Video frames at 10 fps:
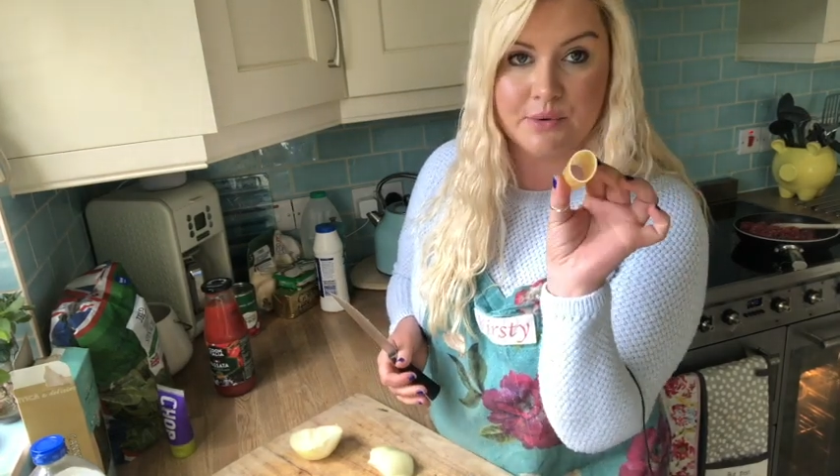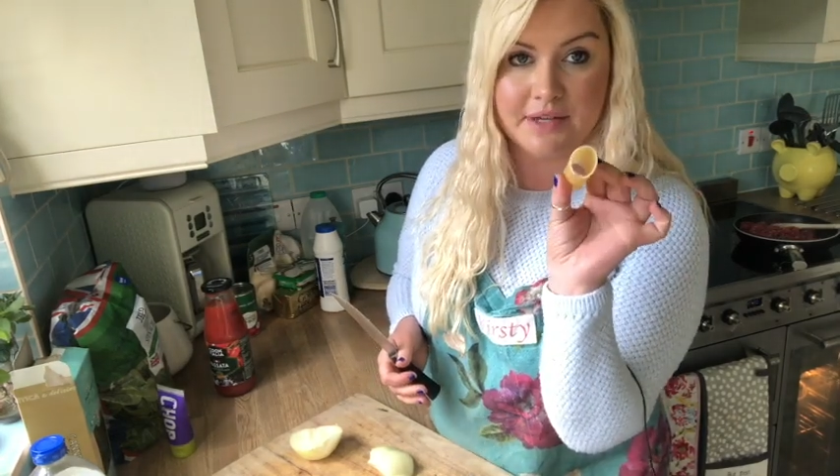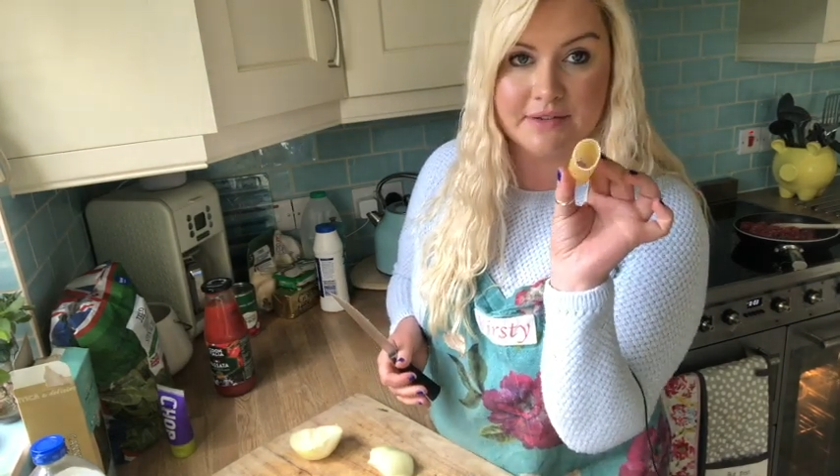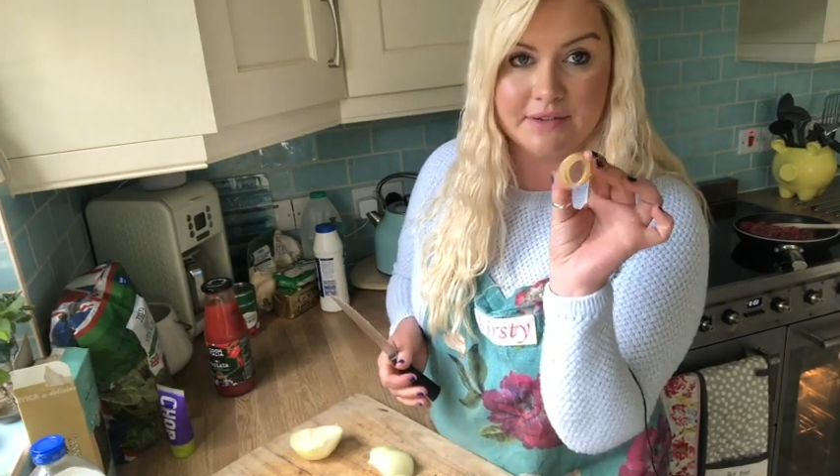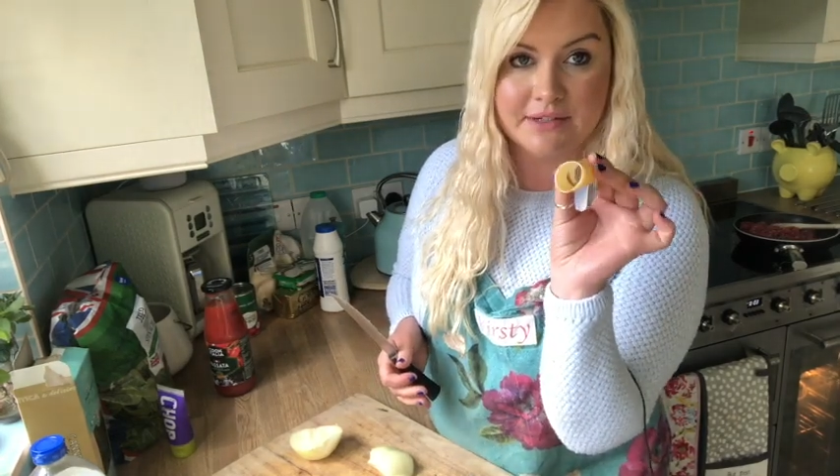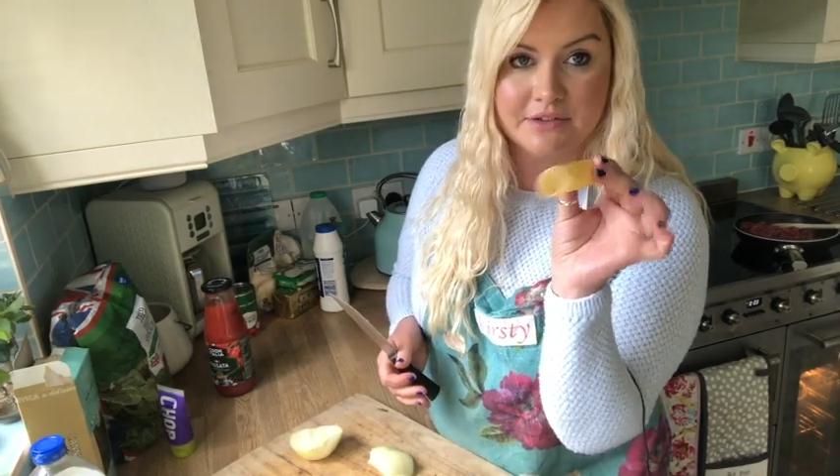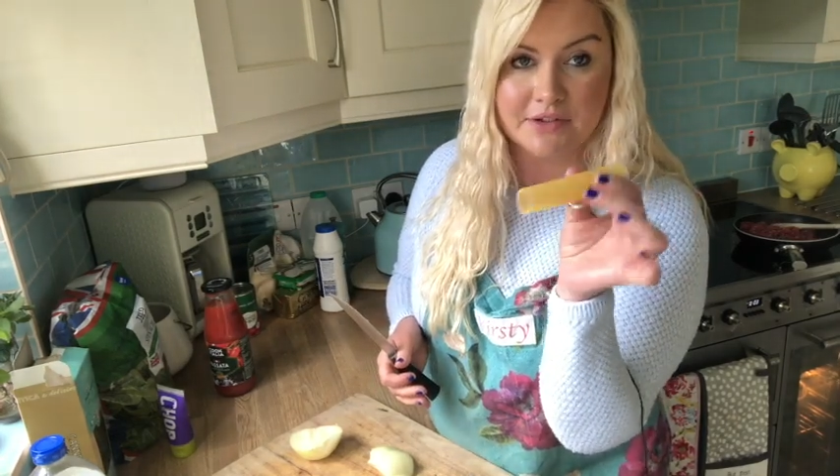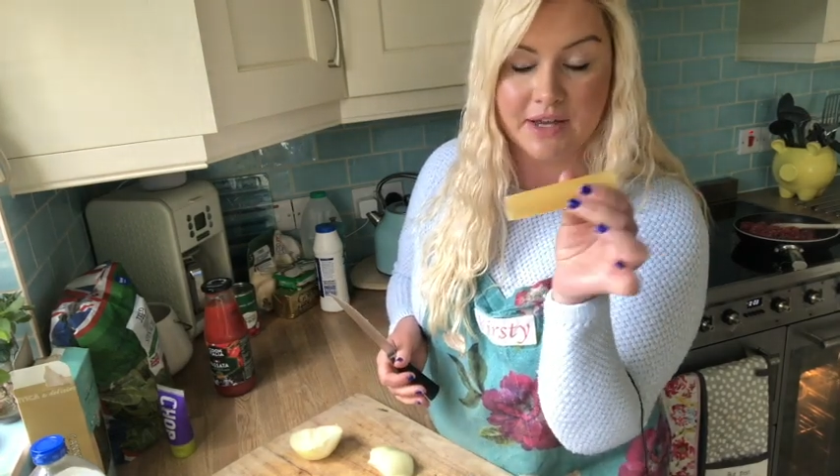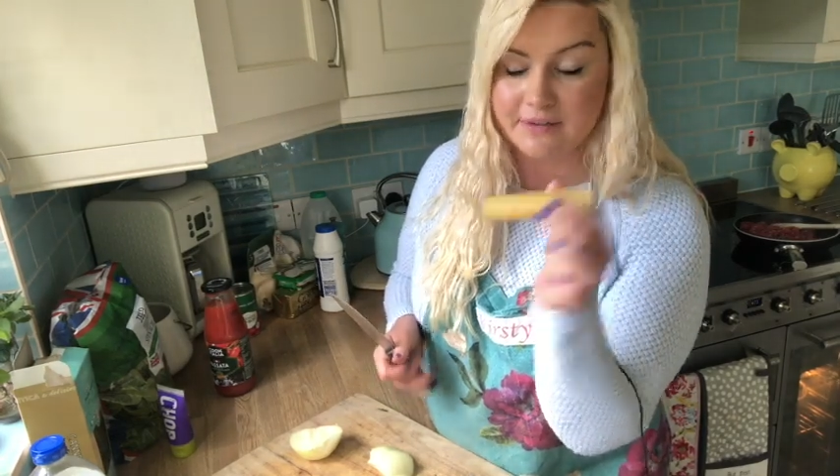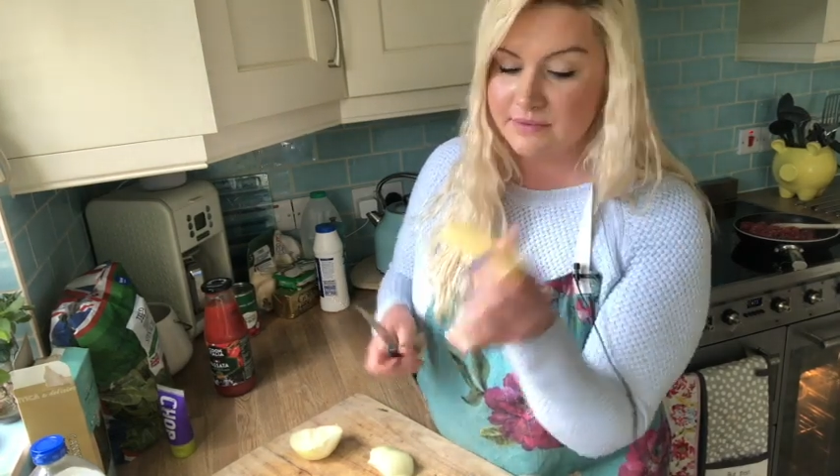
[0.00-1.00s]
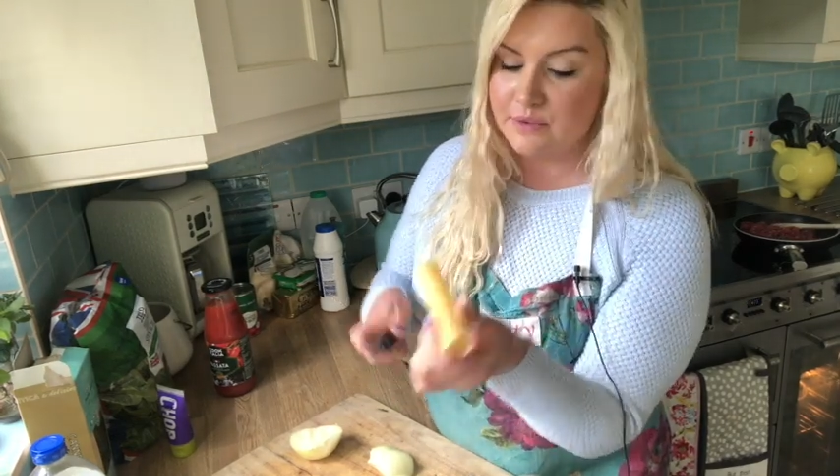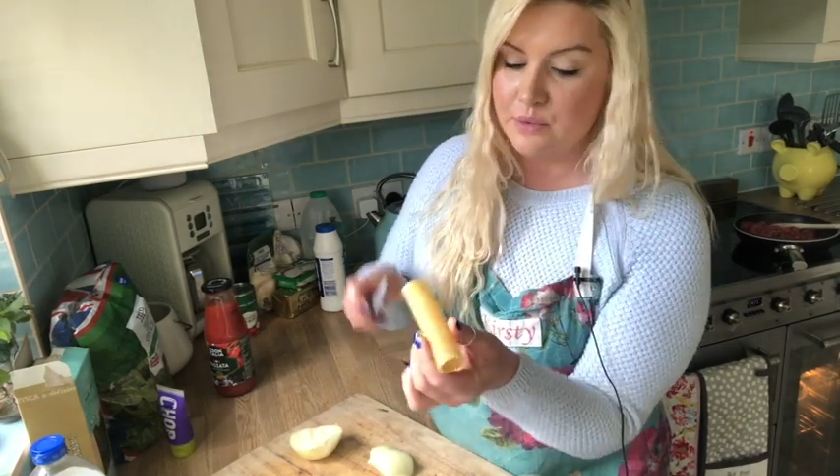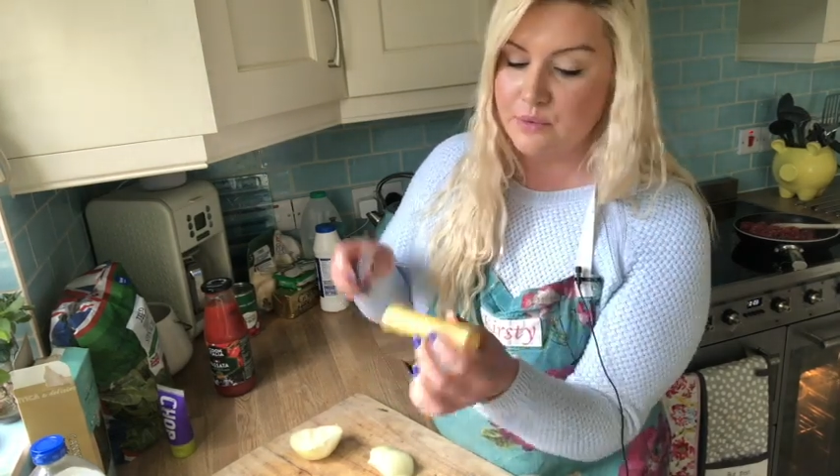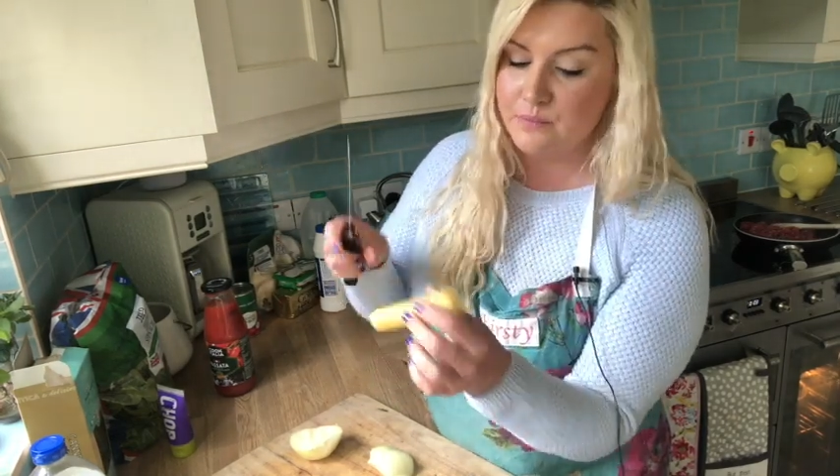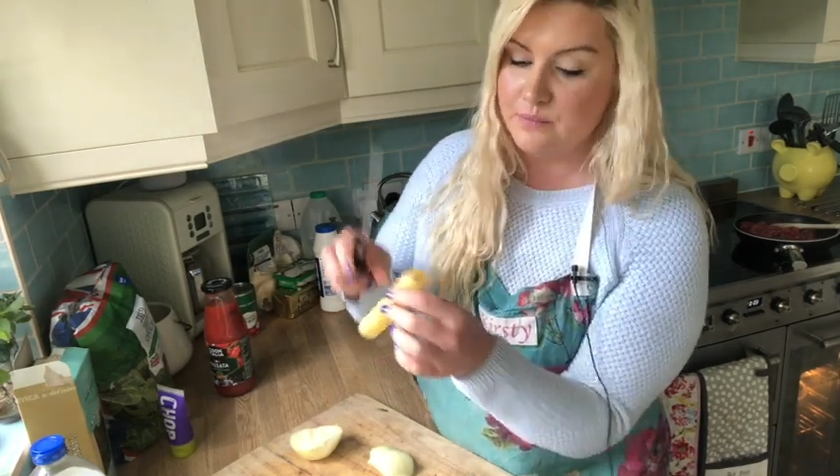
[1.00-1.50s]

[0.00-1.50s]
into these shells, so